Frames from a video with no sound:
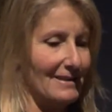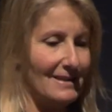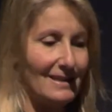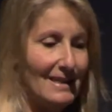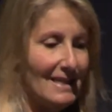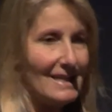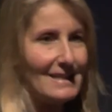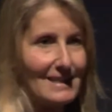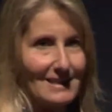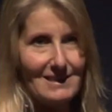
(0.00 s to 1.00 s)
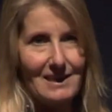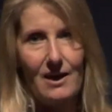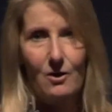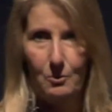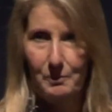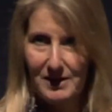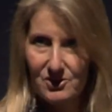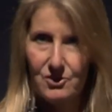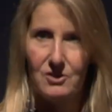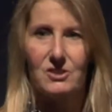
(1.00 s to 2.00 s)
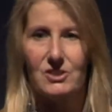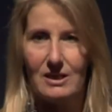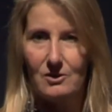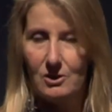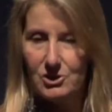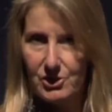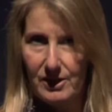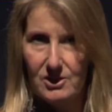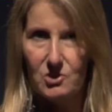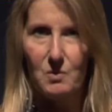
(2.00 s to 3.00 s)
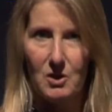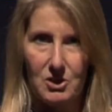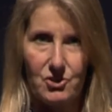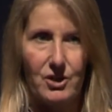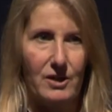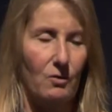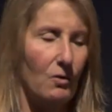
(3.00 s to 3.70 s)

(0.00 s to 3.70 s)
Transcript: It doesn't help. It's not a technology that's monitoring